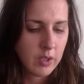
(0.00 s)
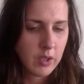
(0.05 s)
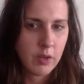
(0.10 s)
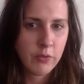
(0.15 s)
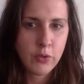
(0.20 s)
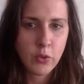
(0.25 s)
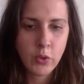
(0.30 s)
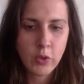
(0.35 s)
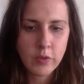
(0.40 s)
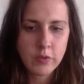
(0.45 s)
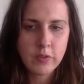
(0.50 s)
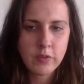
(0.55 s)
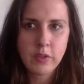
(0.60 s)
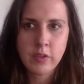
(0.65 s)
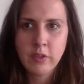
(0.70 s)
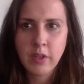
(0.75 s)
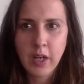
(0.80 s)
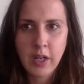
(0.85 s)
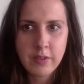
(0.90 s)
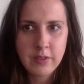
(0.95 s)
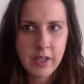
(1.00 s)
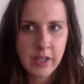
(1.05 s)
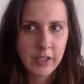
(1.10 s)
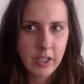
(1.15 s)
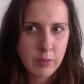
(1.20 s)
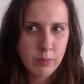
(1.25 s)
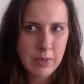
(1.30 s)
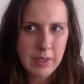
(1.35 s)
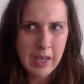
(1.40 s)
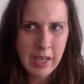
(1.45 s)
of course, not
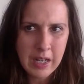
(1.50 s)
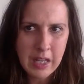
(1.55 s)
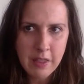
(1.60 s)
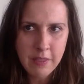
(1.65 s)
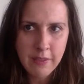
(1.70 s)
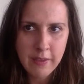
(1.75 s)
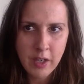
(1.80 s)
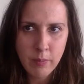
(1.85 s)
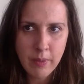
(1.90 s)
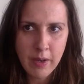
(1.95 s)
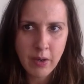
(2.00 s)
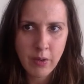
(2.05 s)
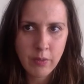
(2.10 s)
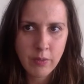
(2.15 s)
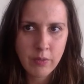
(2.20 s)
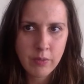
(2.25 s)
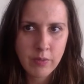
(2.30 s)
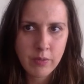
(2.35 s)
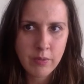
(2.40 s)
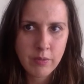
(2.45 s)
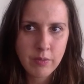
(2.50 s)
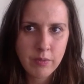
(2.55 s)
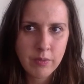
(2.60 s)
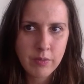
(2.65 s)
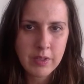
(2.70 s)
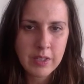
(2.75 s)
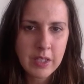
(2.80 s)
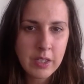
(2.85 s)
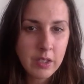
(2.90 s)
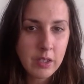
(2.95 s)
telling me anything about
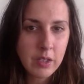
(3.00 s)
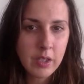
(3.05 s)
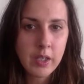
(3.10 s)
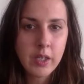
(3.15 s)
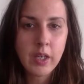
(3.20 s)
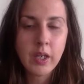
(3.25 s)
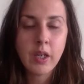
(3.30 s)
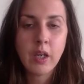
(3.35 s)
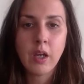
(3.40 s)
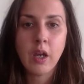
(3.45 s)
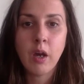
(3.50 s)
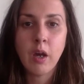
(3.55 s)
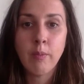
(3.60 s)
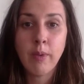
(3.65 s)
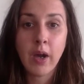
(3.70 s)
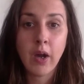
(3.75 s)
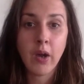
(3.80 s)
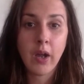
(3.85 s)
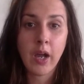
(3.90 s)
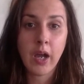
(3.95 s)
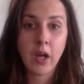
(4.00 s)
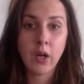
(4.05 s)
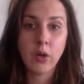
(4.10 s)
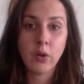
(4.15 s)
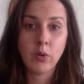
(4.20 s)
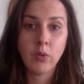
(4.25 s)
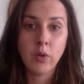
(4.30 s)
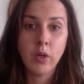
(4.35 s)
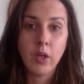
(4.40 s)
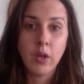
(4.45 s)
kindling, about
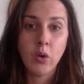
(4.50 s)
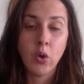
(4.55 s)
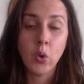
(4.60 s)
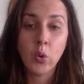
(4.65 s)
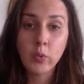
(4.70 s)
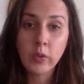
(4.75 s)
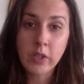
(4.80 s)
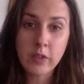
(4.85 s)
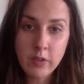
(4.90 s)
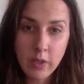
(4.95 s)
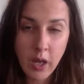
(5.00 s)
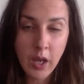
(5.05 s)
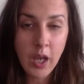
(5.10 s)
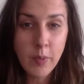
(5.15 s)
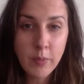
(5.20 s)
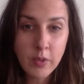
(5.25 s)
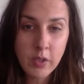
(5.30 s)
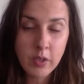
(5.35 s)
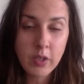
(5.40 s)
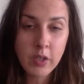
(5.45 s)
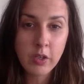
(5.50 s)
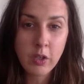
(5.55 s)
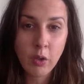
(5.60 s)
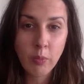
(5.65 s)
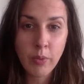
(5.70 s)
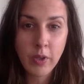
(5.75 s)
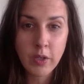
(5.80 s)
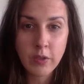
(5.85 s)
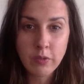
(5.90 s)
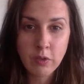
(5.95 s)
how only time can heal
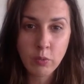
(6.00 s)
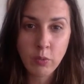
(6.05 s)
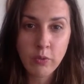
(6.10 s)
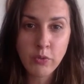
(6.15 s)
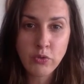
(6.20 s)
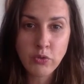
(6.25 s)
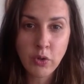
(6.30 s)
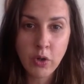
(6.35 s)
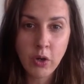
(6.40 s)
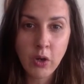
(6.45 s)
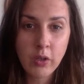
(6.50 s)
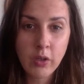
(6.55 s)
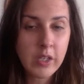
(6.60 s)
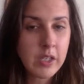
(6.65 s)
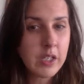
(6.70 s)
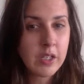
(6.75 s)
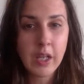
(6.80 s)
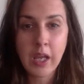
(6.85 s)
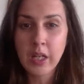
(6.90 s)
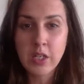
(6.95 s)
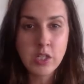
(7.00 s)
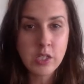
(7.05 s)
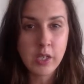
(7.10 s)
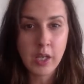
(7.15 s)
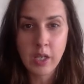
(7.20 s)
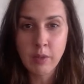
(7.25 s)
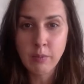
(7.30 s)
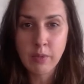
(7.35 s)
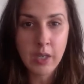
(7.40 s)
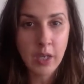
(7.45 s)
benzo withdrawal, he didn't
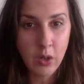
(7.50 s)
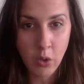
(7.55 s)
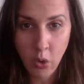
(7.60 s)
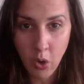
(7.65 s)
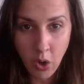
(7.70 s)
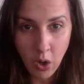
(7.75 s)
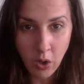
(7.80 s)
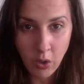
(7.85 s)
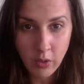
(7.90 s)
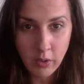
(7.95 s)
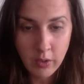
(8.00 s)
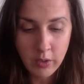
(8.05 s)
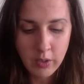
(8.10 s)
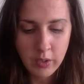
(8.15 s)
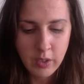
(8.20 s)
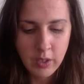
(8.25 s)
educate me at all.